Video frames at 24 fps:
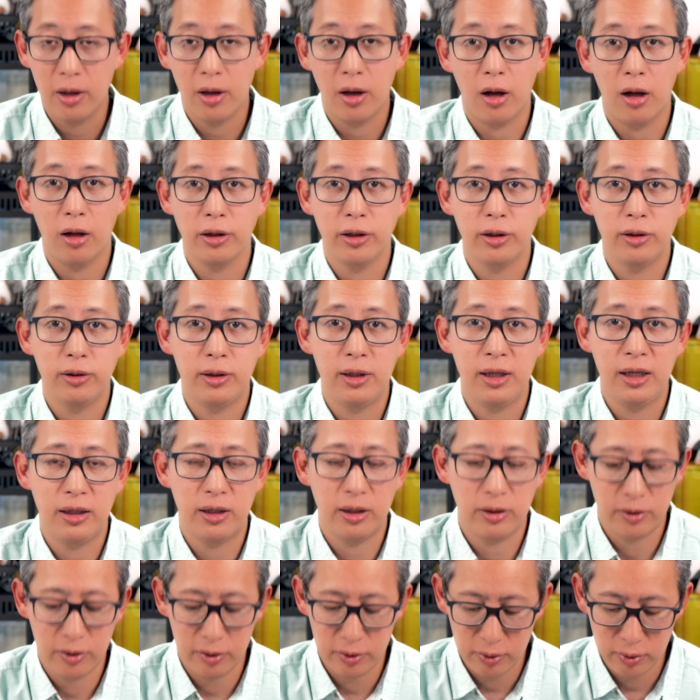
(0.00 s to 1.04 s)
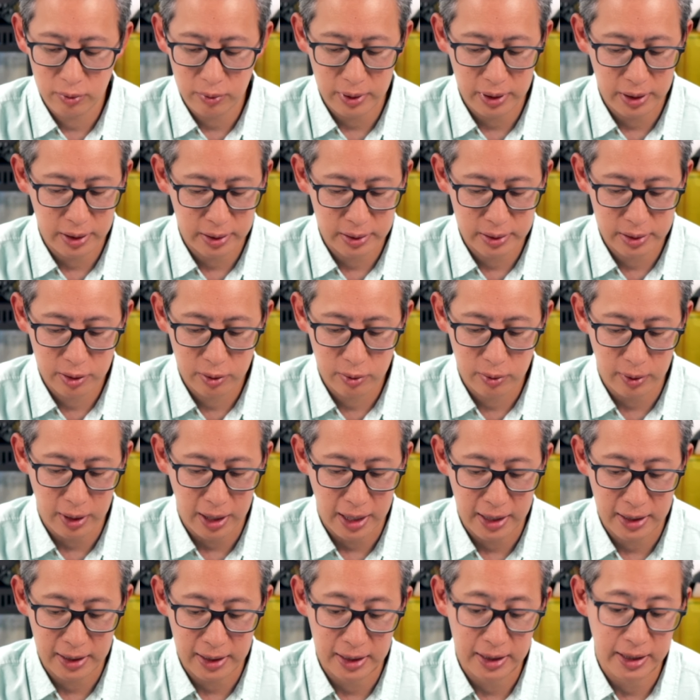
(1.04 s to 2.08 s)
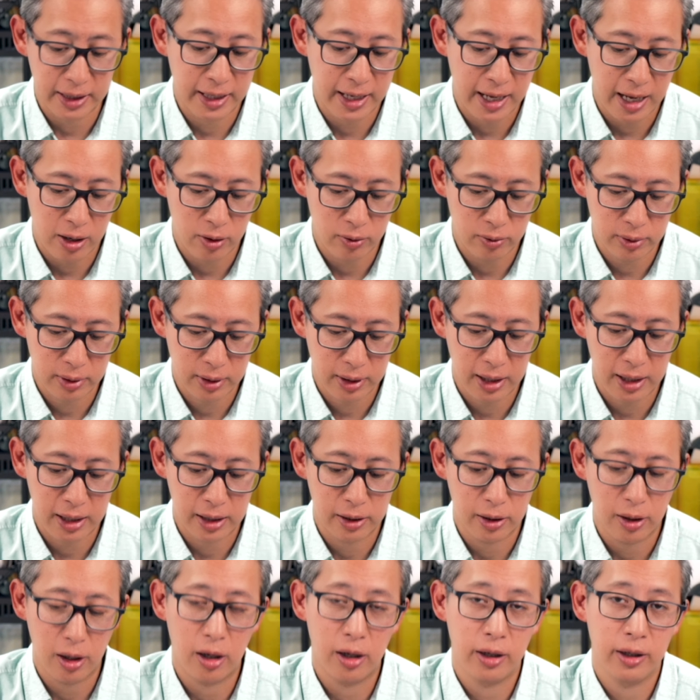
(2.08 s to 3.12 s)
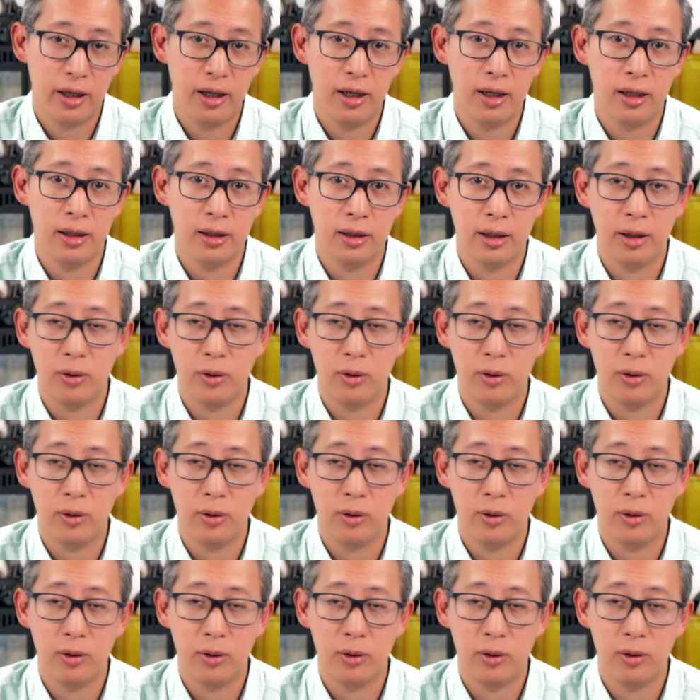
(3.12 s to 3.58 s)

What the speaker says: all you need to do is create an account and log in.